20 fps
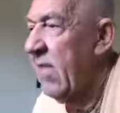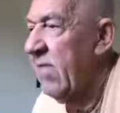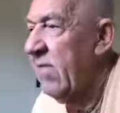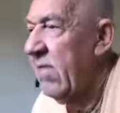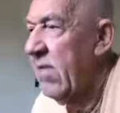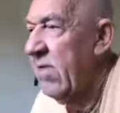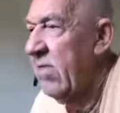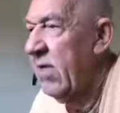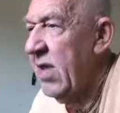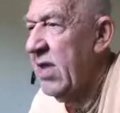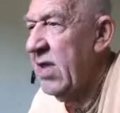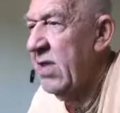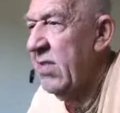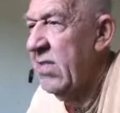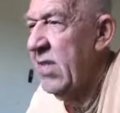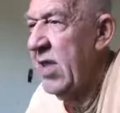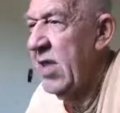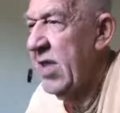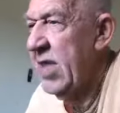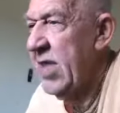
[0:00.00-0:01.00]
We want you
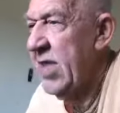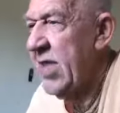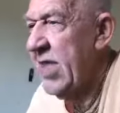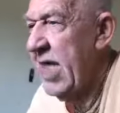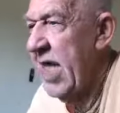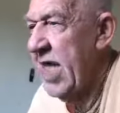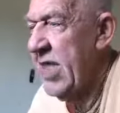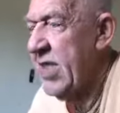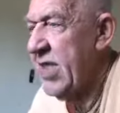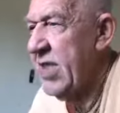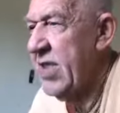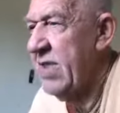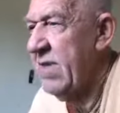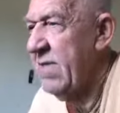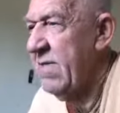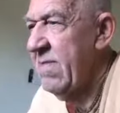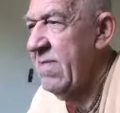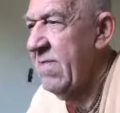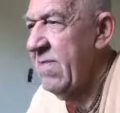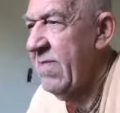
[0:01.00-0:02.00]
to discuss
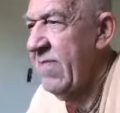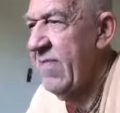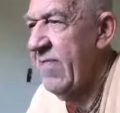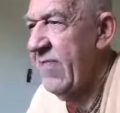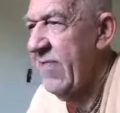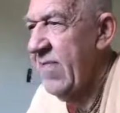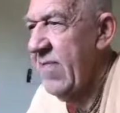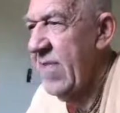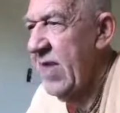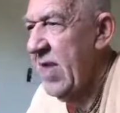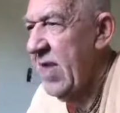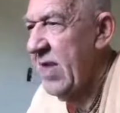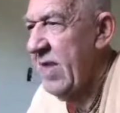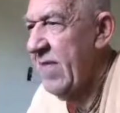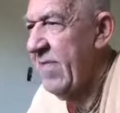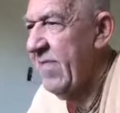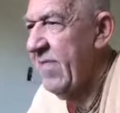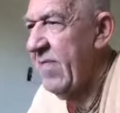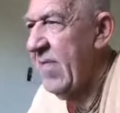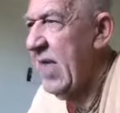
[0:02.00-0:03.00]

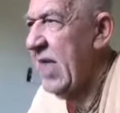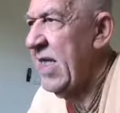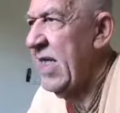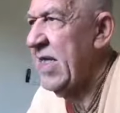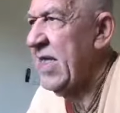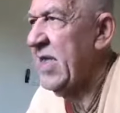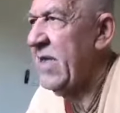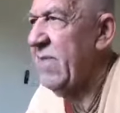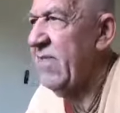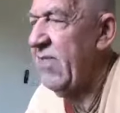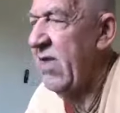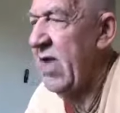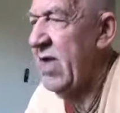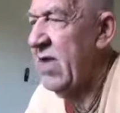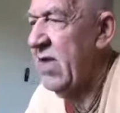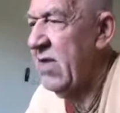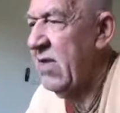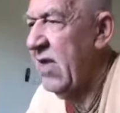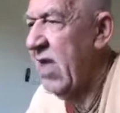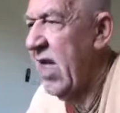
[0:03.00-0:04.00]
and
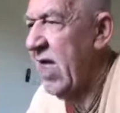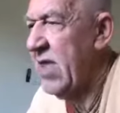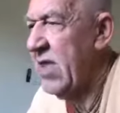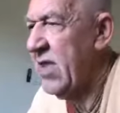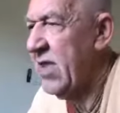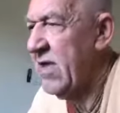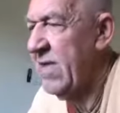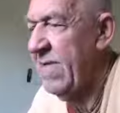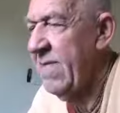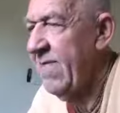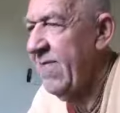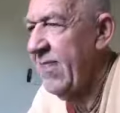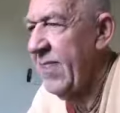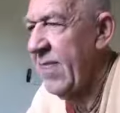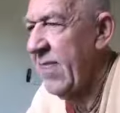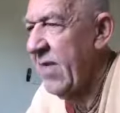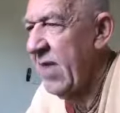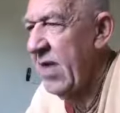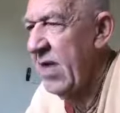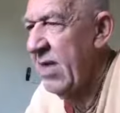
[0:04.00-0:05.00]
explain to us,
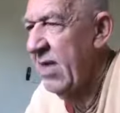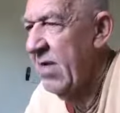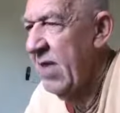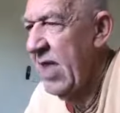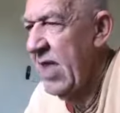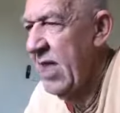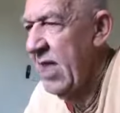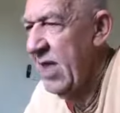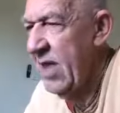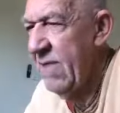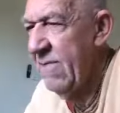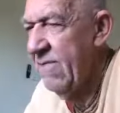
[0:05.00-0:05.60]
right?